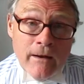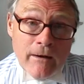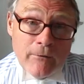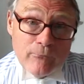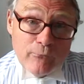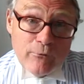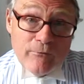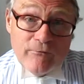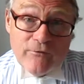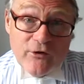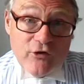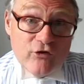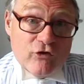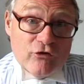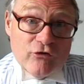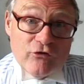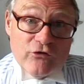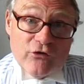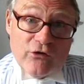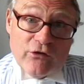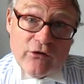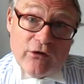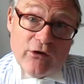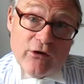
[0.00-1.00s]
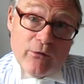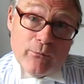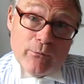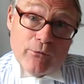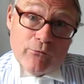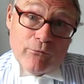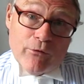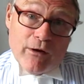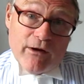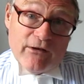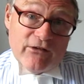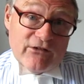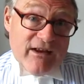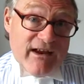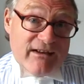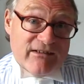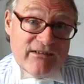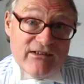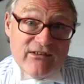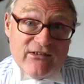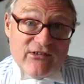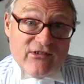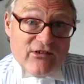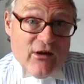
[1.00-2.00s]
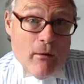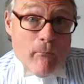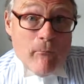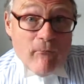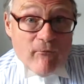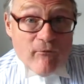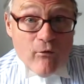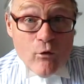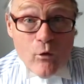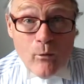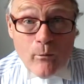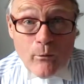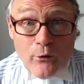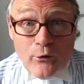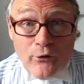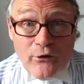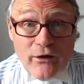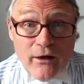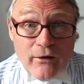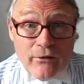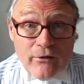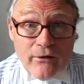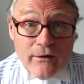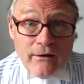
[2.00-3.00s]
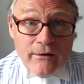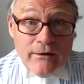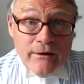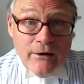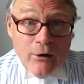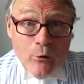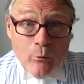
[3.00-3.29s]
revision to the Human Rights Act in some form or another